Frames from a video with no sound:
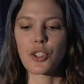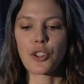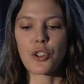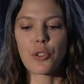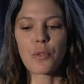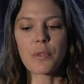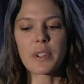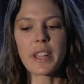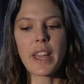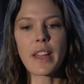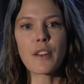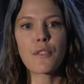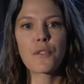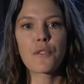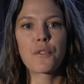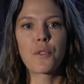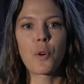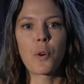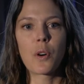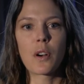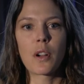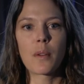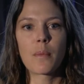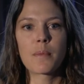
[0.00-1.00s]
create
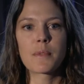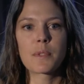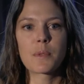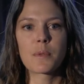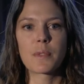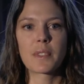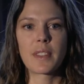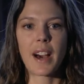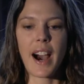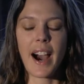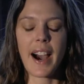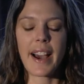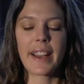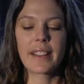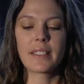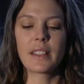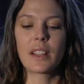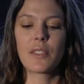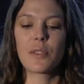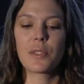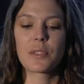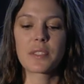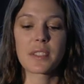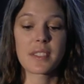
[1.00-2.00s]
forums with high
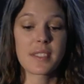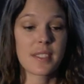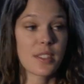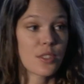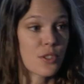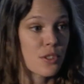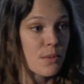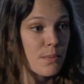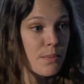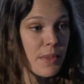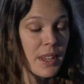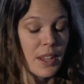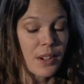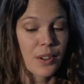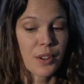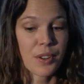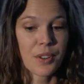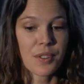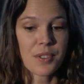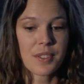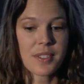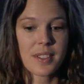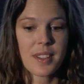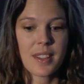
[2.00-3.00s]
level decision
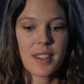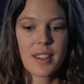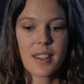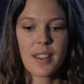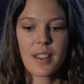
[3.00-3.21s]
makers